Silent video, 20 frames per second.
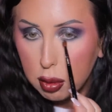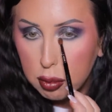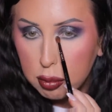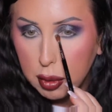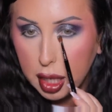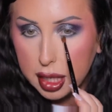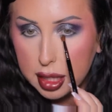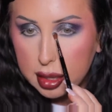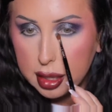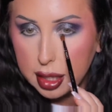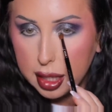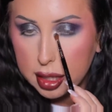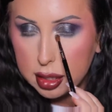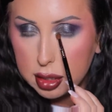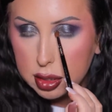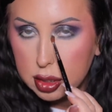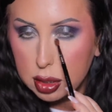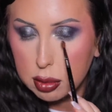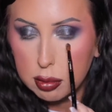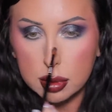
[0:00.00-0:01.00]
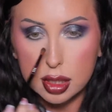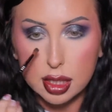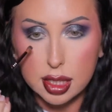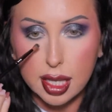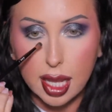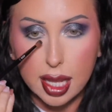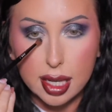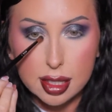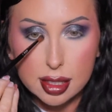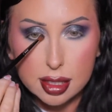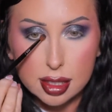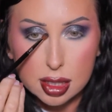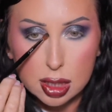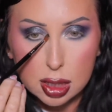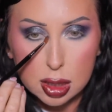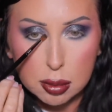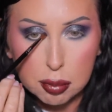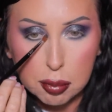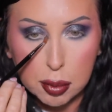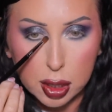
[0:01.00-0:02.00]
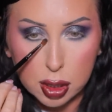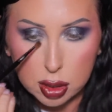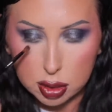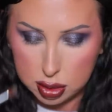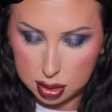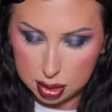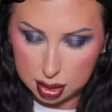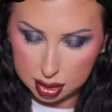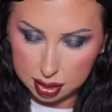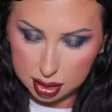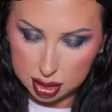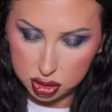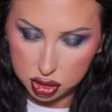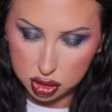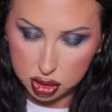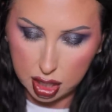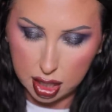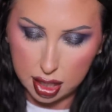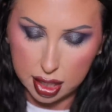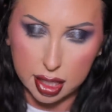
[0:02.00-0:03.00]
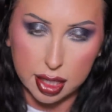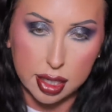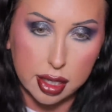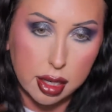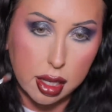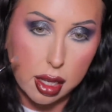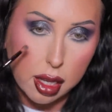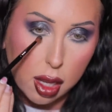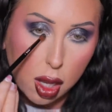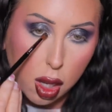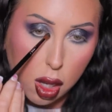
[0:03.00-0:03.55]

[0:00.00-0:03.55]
right there to really kind of disperse the shine,